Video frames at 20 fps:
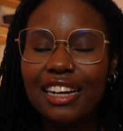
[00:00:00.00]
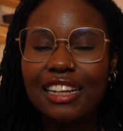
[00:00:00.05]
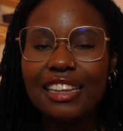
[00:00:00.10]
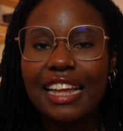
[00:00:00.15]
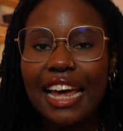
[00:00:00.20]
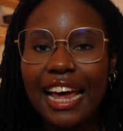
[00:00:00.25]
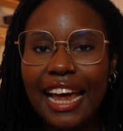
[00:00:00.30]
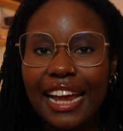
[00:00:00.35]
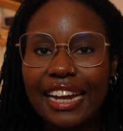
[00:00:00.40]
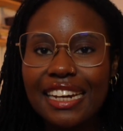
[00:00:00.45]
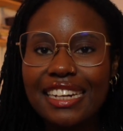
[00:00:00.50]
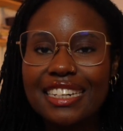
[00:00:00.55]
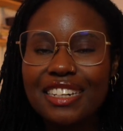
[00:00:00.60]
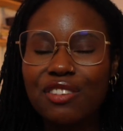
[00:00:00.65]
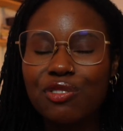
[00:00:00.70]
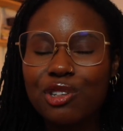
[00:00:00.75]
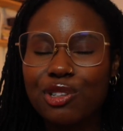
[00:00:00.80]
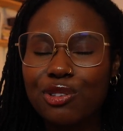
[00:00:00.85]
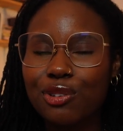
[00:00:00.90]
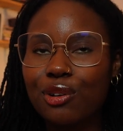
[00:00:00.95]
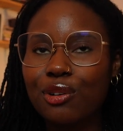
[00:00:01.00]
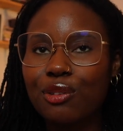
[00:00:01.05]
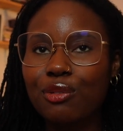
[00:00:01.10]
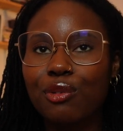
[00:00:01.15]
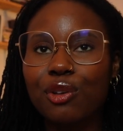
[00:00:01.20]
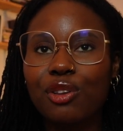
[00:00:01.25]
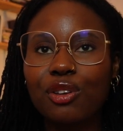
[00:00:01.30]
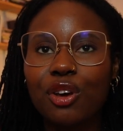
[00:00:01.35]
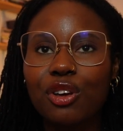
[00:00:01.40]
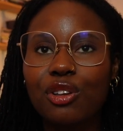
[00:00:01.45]
the end result
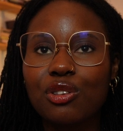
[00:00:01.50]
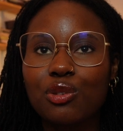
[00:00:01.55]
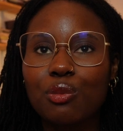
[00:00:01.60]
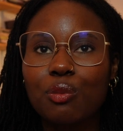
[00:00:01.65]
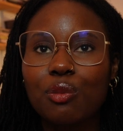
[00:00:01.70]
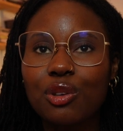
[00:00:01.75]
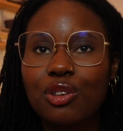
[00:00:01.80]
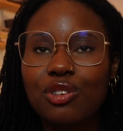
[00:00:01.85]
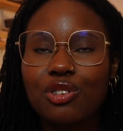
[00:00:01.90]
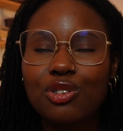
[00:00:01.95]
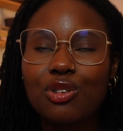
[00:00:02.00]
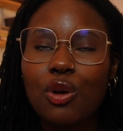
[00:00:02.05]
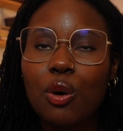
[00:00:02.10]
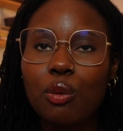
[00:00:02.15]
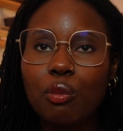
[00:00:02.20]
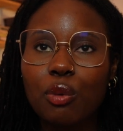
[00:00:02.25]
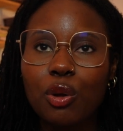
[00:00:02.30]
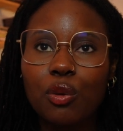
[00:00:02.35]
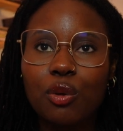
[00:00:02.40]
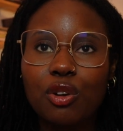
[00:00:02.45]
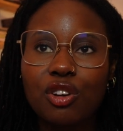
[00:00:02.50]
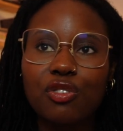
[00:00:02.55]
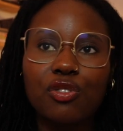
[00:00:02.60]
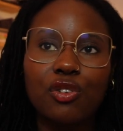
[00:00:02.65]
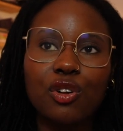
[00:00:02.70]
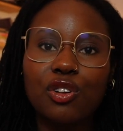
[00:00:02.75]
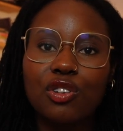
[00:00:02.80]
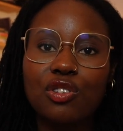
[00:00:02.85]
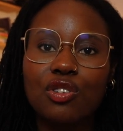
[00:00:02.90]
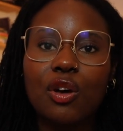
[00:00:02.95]
will go to so
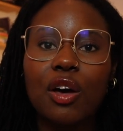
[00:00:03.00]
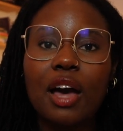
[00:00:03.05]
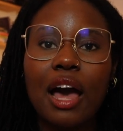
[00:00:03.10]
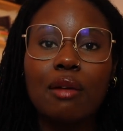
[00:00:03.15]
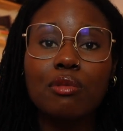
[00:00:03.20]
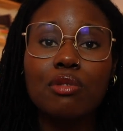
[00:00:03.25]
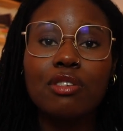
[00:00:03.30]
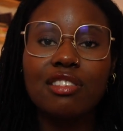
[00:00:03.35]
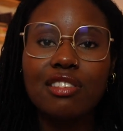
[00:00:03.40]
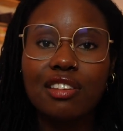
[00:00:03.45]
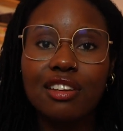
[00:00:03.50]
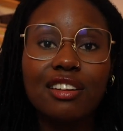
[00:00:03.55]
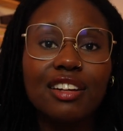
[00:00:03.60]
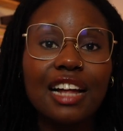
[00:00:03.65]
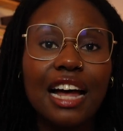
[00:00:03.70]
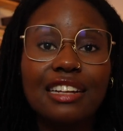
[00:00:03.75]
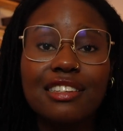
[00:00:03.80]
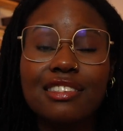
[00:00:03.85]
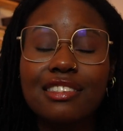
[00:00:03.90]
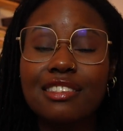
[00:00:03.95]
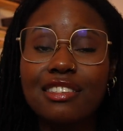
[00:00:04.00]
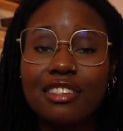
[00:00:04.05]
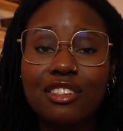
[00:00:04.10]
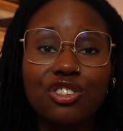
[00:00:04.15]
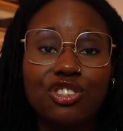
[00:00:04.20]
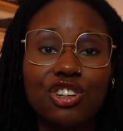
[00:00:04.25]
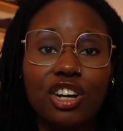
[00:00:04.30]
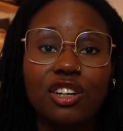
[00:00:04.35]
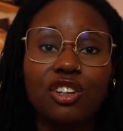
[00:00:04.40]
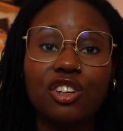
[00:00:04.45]
beautiful. So I still
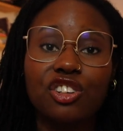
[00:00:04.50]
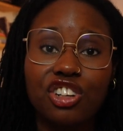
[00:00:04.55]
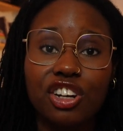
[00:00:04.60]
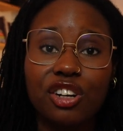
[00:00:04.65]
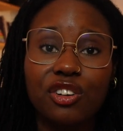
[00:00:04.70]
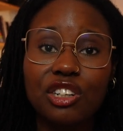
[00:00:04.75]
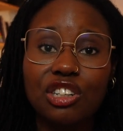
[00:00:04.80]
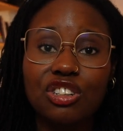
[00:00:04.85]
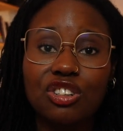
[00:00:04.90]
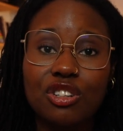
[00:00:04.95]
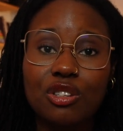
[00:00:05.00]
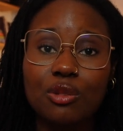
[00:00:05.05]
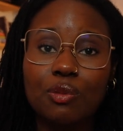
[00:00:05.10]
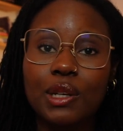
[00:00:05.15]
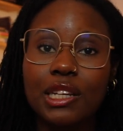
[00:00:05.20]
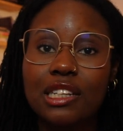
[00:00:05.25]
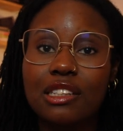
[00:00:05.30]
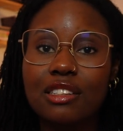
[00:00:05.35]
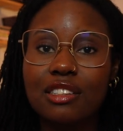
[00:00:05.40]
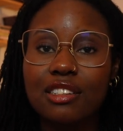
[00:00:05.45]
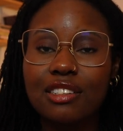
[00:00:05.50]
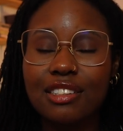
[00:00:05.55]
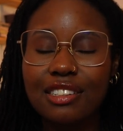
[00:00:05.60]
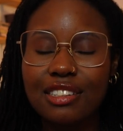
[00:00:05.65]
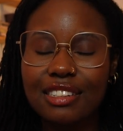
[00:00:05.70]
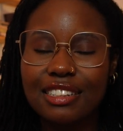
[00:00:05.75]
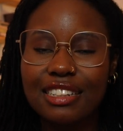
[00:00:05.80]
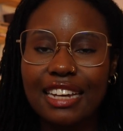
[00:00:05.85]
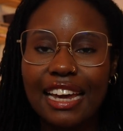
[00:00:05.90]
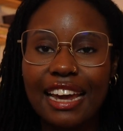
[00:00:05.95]
cherish this piece till
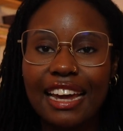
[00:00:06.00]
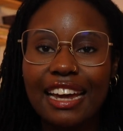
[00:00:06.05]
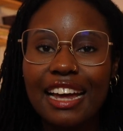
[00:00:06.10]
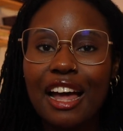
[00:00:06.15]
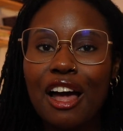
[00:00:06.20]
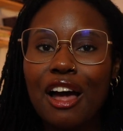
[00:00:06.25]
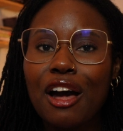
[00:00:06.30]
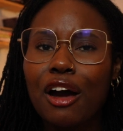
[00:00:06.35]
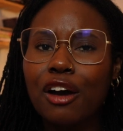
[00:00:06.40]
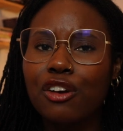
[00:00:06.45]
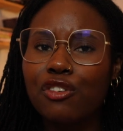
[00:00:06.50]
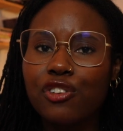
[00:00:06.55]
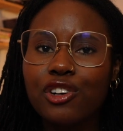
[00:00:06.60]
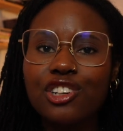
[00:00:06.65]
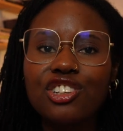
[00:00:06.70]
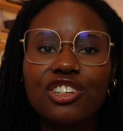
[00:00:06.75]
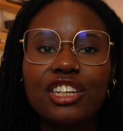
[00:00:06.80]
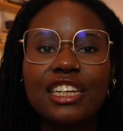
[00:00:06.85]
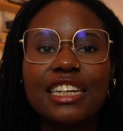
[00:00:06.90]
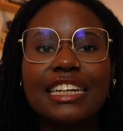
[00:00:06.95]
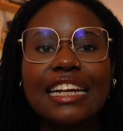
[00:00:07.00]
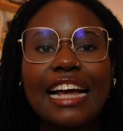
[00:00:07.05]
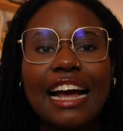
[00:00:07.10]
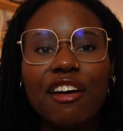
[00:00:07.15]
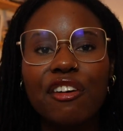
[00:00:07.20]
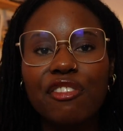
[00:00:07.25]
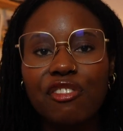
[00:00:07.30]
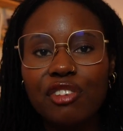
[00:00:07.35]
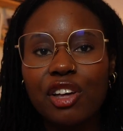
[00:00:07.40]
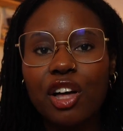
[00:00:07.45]
today. Unfortunately,
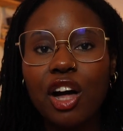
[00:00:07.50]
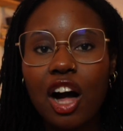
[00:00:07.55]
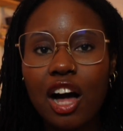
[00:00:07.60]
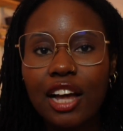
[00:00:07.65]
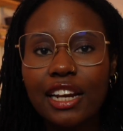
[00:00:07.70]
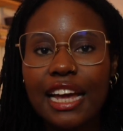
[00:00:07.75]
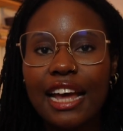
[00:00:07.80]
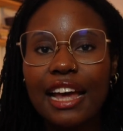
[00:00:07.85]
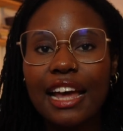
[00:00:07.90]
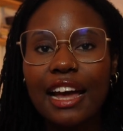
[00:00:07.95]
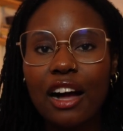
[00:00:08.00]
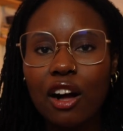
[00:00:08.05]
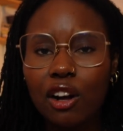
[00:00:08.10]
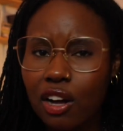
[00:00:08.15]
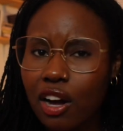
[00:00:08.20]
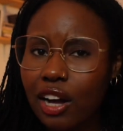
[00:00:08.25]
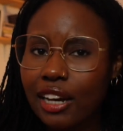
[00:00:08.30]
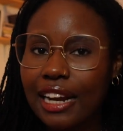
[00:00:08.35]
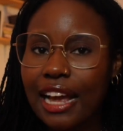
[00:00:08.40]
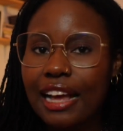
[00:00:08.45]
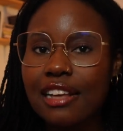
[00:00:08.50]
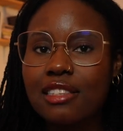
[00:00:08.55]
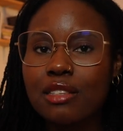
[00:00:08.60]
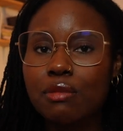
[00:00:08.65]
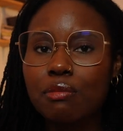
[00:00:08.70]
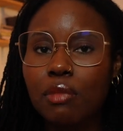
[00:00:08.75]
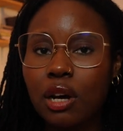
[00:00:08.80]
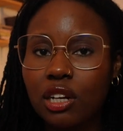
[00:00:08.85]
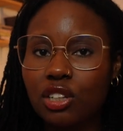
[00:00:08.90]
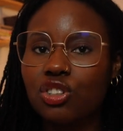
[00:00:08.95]
I haven't gotten as
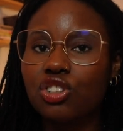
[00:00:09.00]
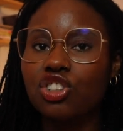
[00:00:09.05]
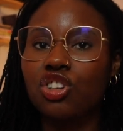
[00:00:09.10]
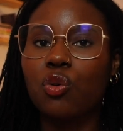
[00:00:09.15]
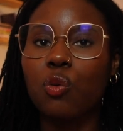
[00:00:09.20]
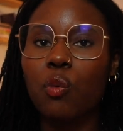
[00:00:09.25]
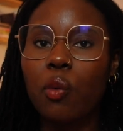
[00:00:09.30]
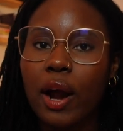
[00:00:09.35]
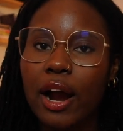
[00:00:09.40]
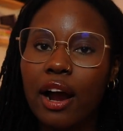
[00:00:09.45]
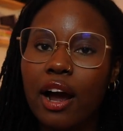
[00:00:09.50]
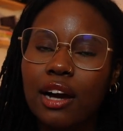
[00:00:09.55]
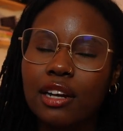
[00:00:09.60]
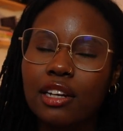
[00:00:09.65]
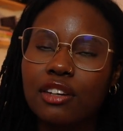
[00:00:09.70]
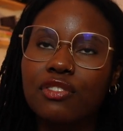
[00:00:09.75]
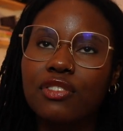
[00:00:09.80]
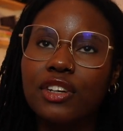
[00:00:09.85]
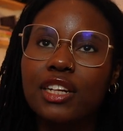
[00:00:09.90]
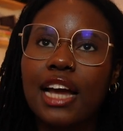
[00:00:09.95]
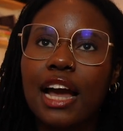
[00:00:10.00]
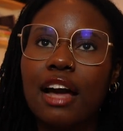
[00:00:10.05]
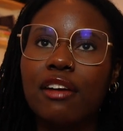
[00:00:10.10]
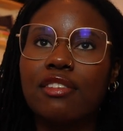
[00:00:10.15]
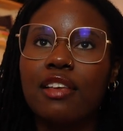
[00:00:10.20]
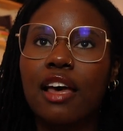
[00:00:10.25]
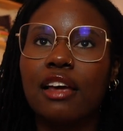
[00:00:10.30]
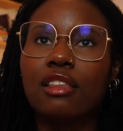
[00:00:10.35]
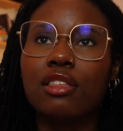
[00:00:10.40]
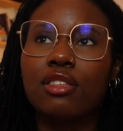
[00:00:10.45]
much wear out of it
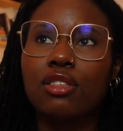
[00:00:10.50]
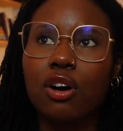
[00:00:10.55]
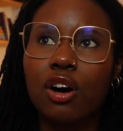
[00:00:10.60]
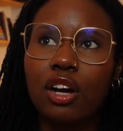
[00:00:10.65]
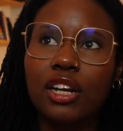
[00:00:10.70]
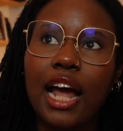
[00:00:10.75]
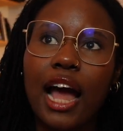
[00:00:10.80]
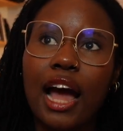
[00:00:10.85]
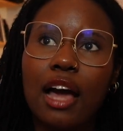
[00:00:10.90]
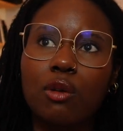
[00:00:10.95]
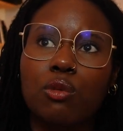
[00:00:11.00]
as I thought I